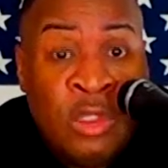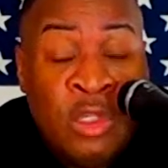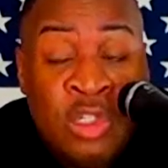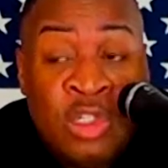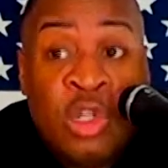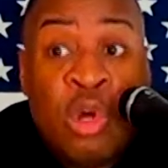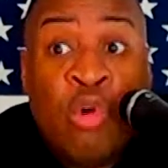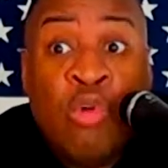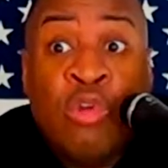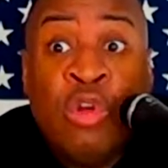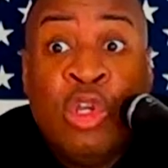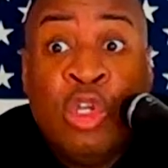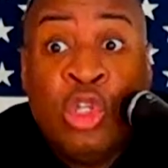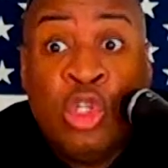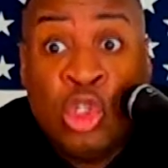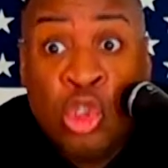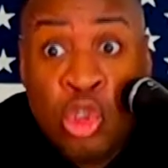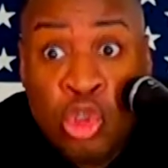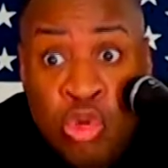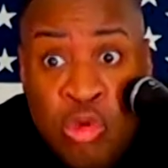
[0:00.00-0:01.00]
So
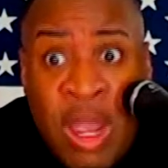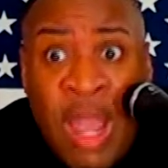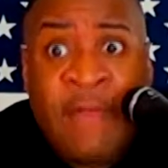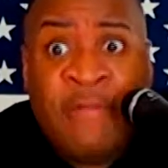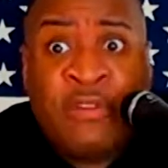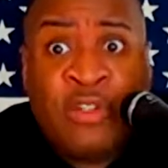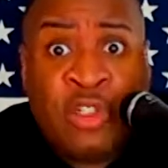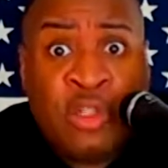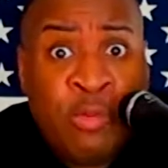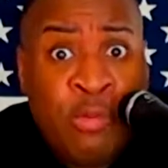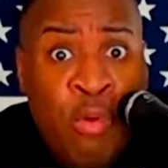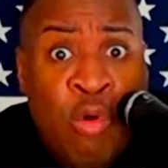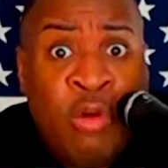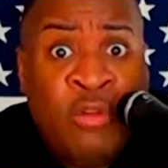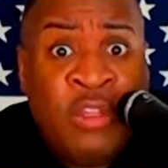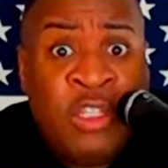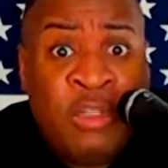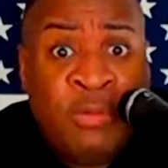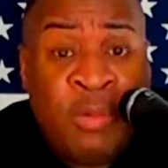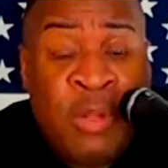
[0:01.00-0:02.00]
you have to
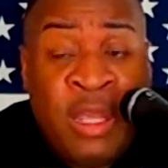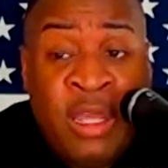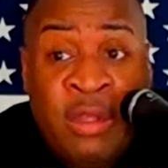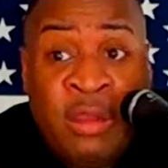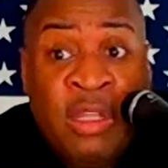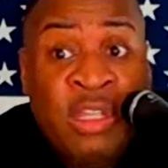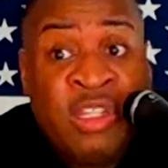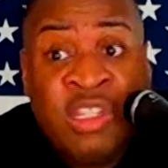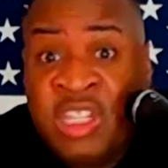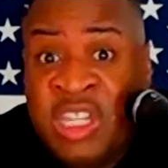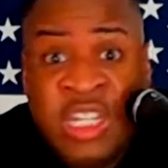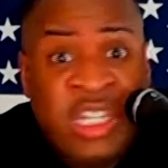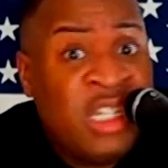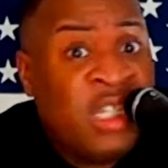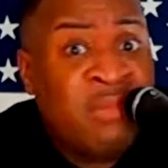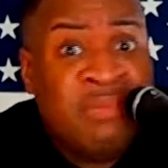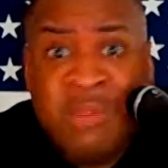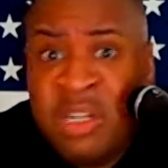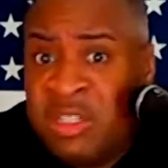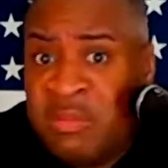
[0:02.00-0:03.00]
support these players to get
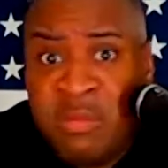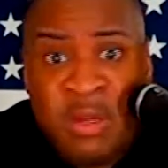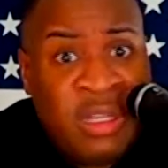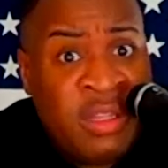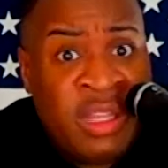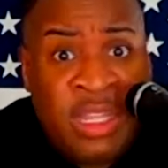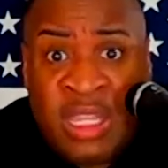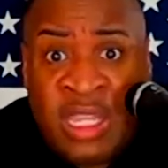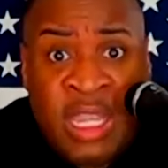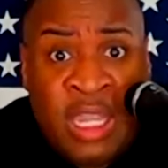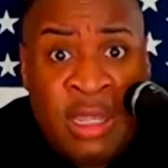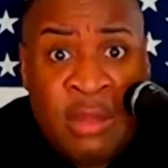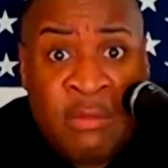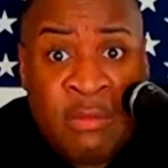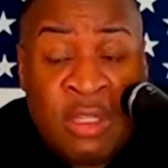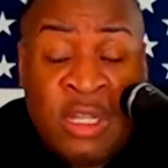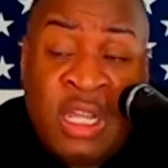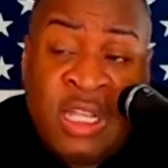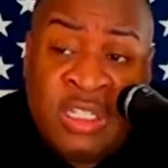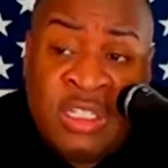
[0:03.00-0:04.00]
as much money they can.
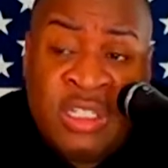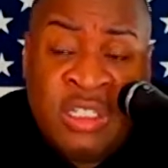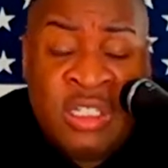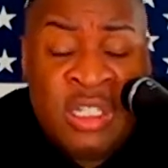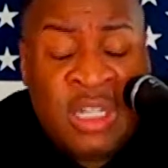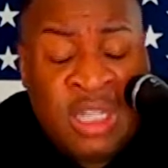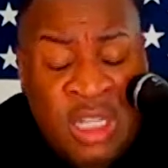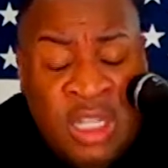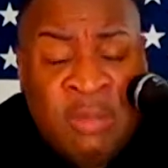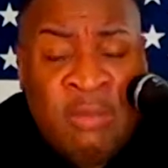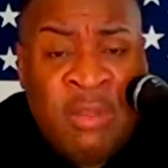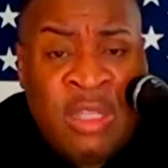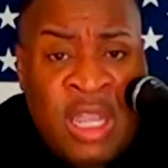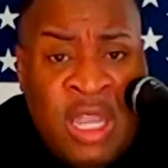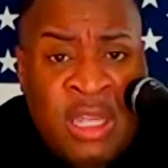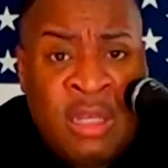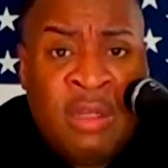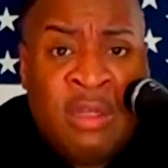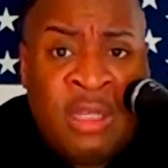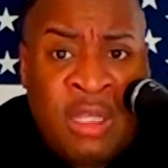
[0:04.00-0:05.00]
Because like I said, in the
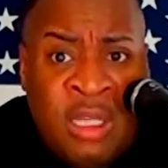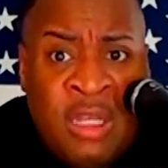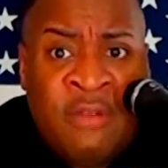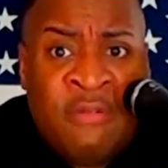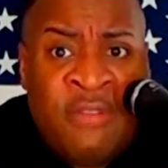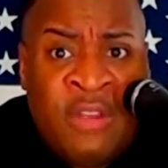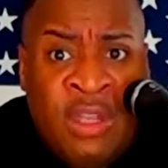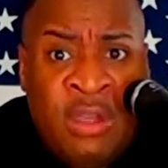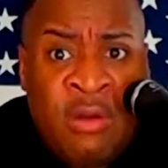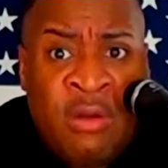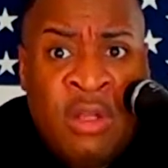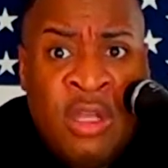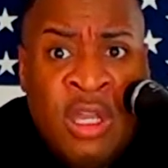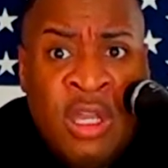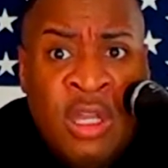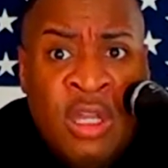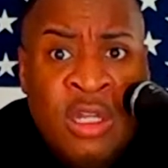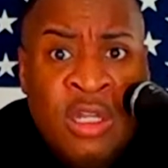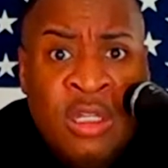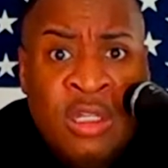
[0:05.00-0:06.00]
NBA and the NFL,
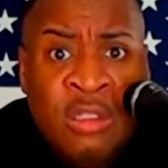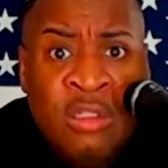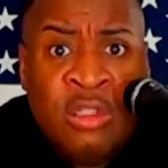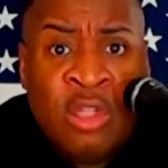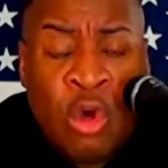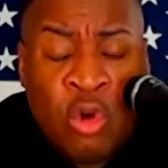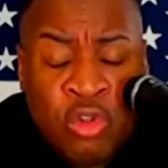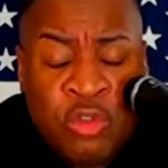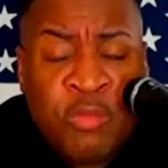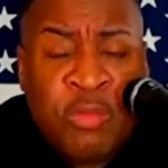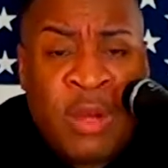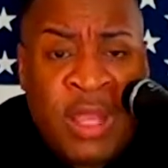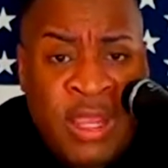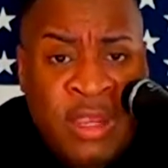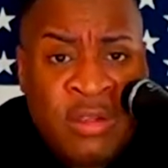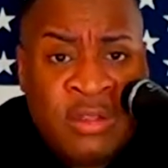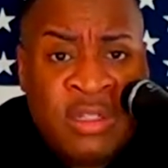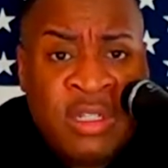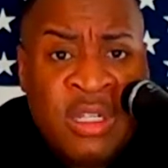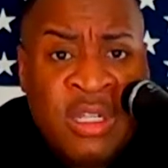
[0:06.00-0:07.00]
those
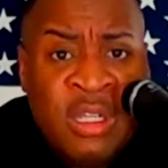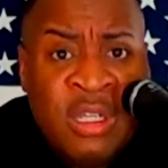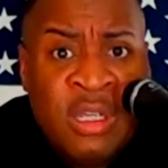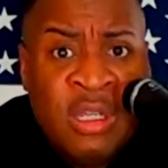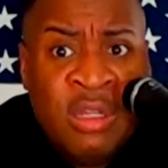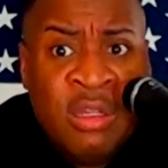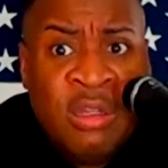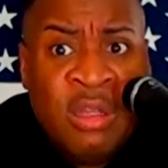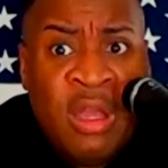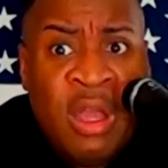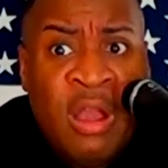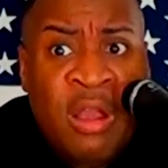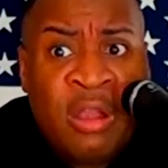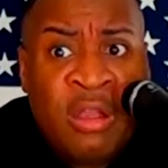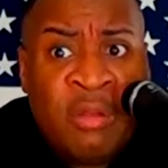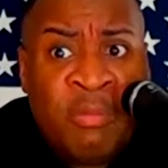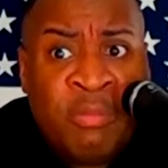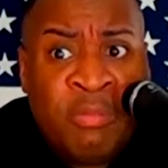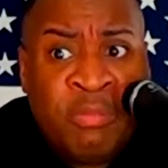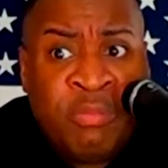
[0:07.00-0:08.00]
players'
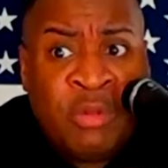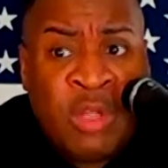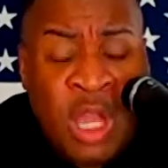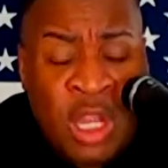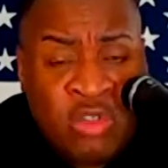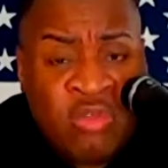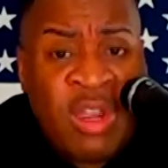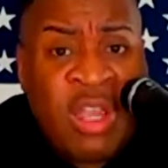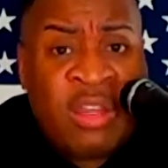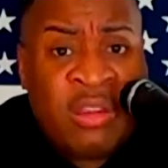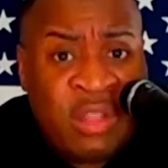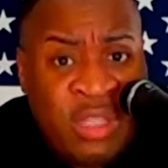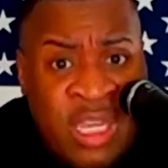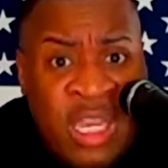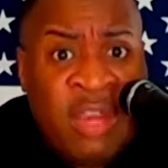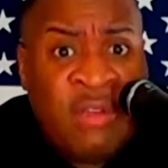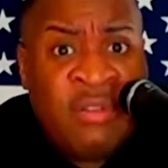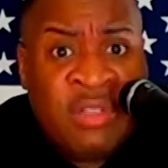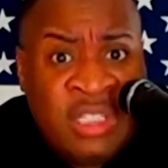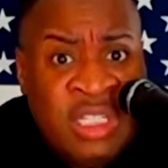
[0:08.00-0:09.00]
contracts are
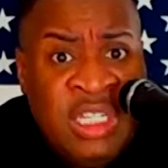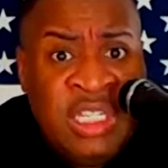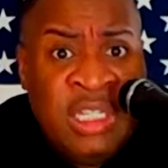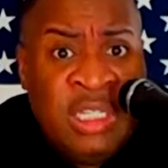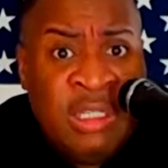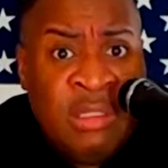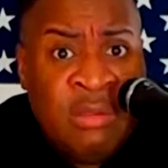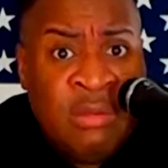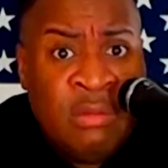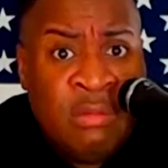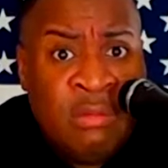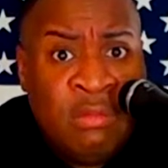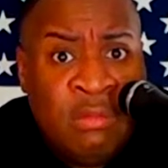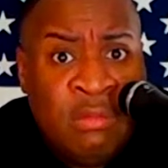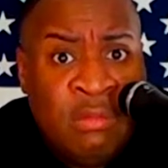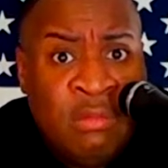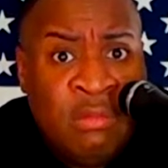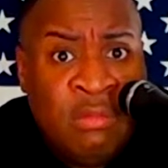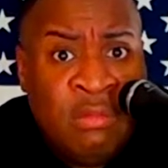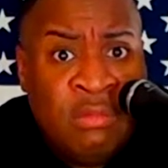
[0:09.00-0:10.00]
guaranteed.
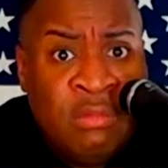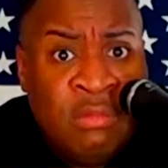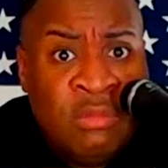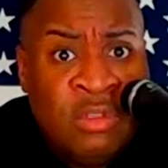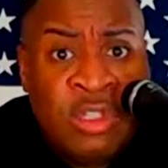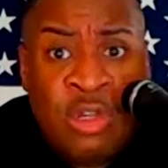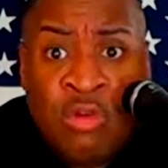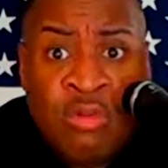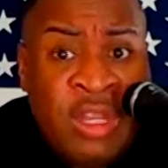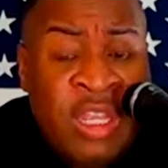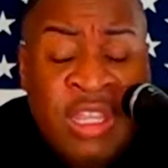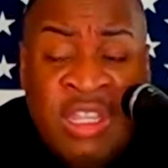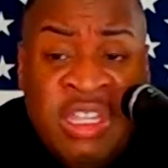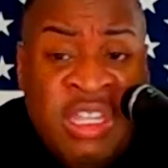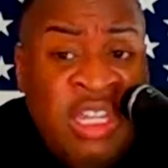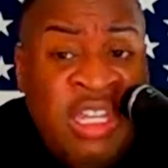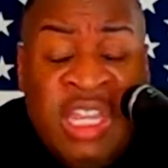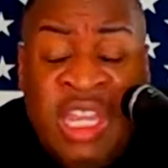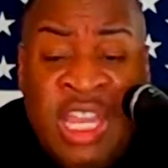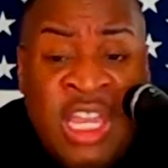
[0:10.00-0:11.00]
So they can
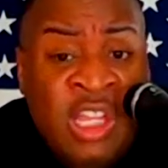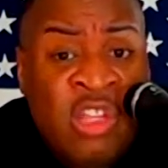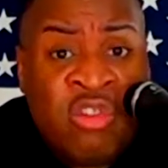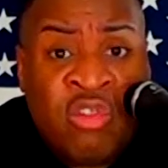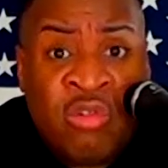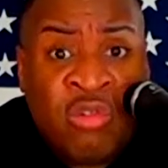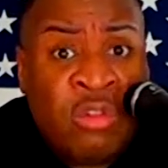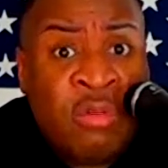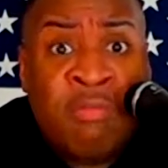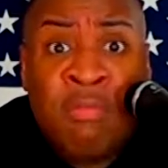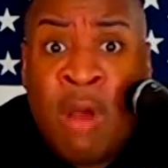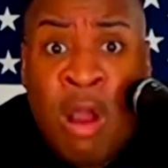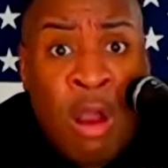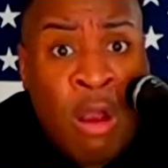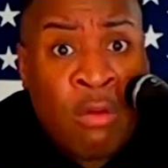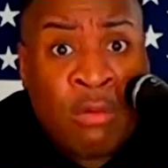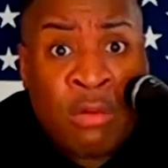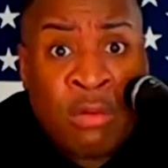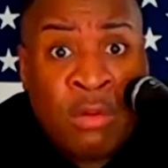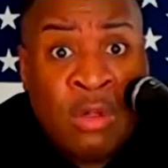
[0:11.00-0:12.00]
get injured
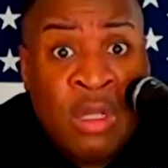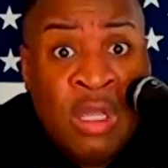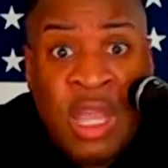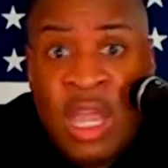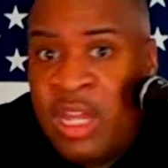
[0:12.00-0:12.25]
tomorrow.